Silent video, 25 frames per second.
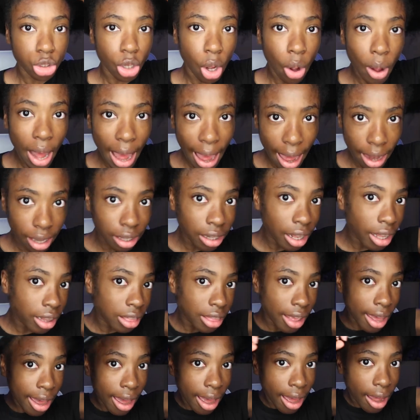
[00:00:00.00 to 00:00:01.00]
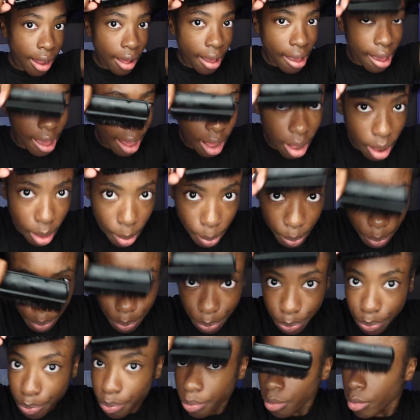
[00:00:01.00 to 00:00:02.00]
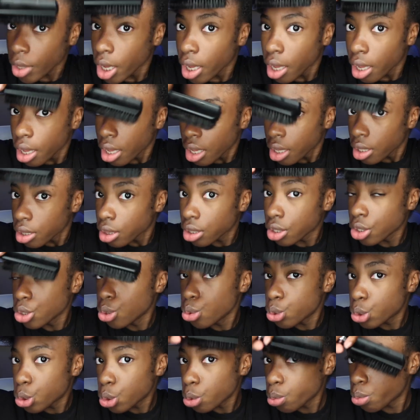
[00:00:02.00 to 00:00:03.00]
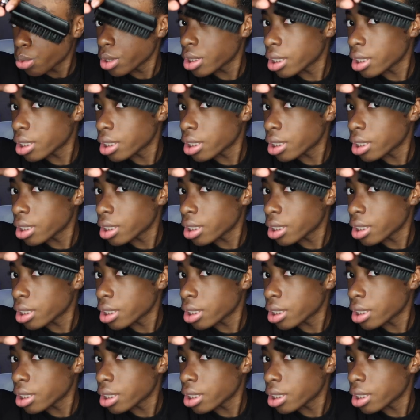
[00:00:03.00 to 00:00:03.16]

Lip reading: So I let that, YouTube